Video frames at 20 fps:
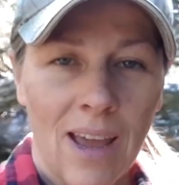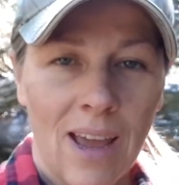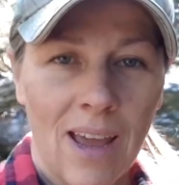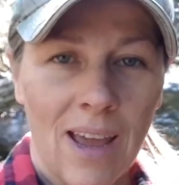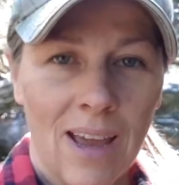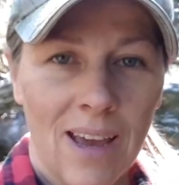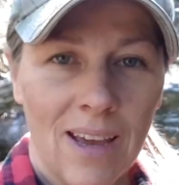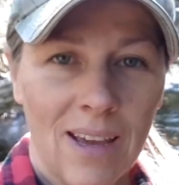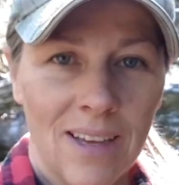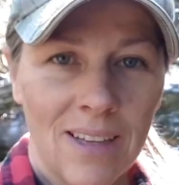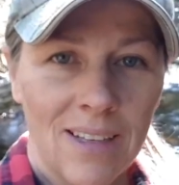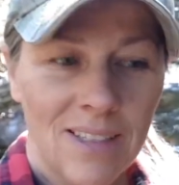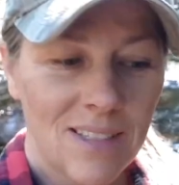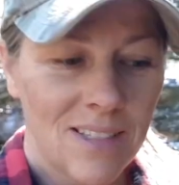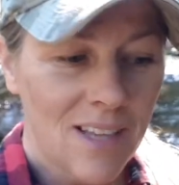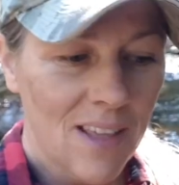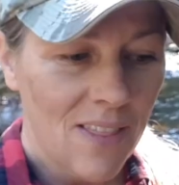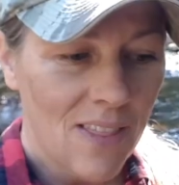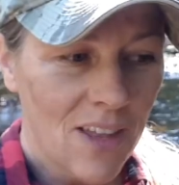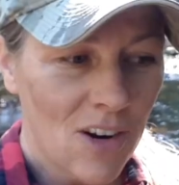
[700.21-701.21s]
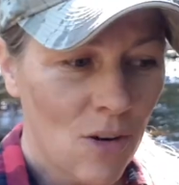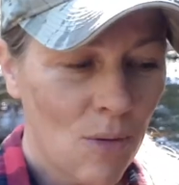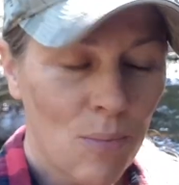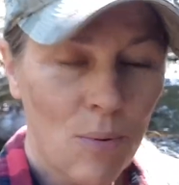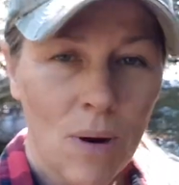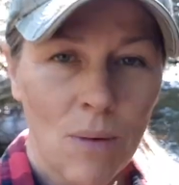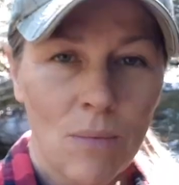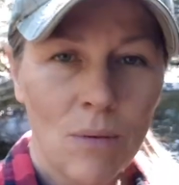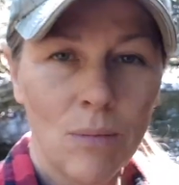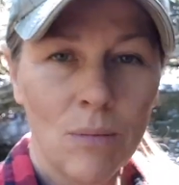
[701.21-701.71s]
And then I'll
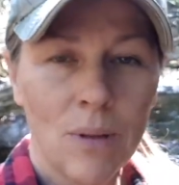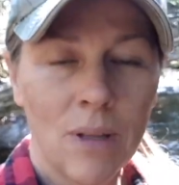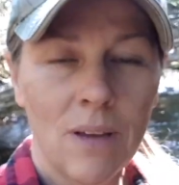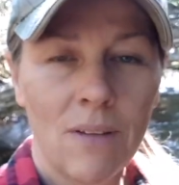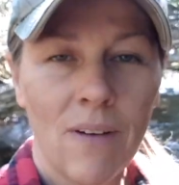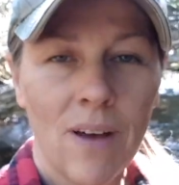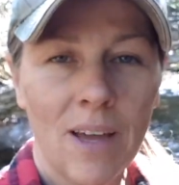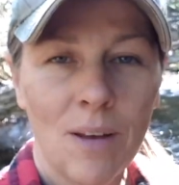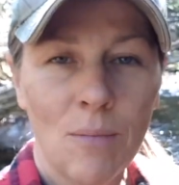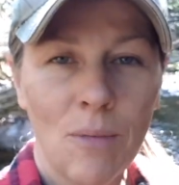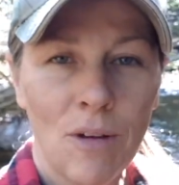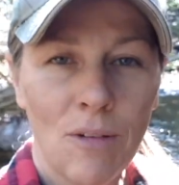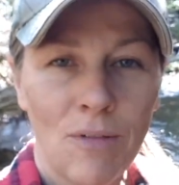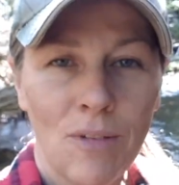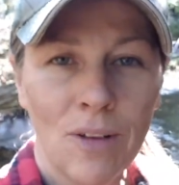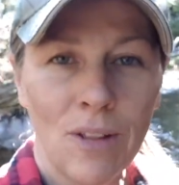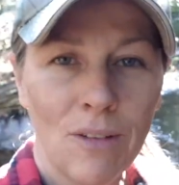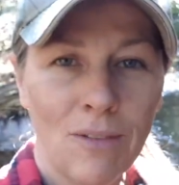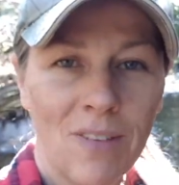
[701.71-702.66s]
probably have had my fill